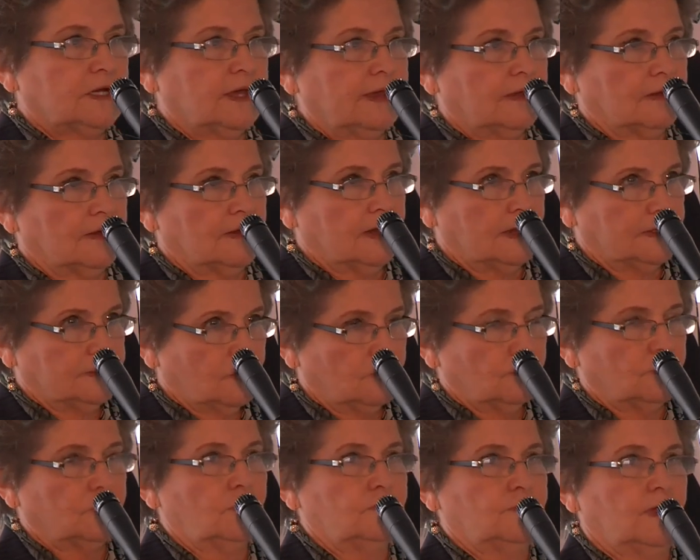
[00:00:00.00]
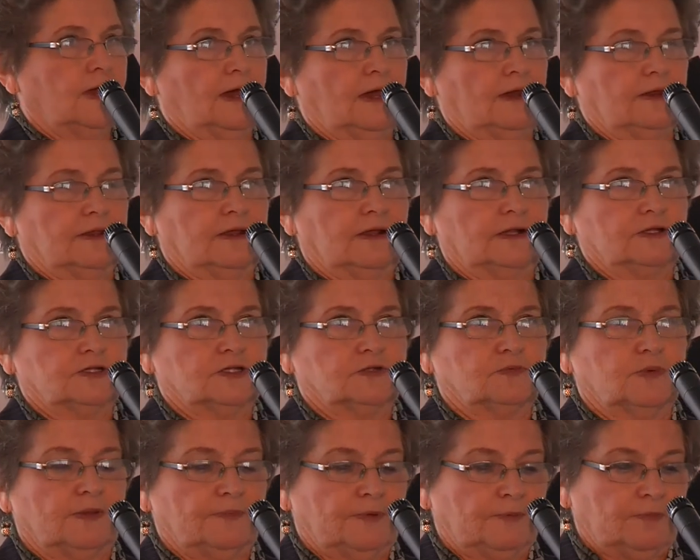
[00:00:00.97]
and I don't know the Highland
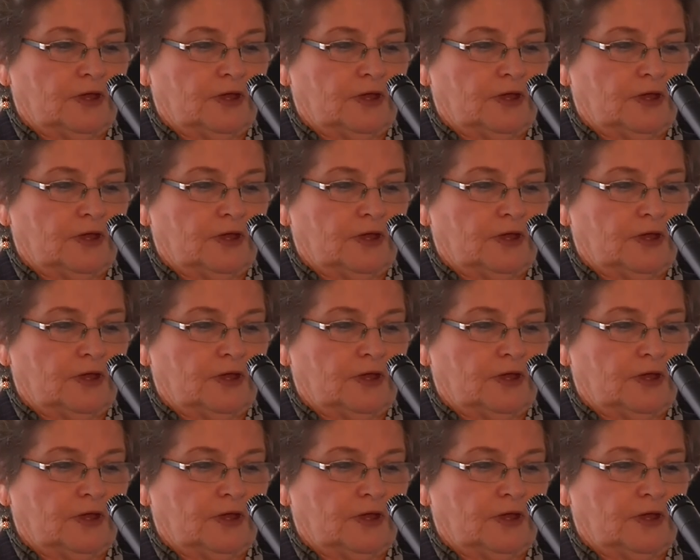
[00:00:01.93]
cultures well,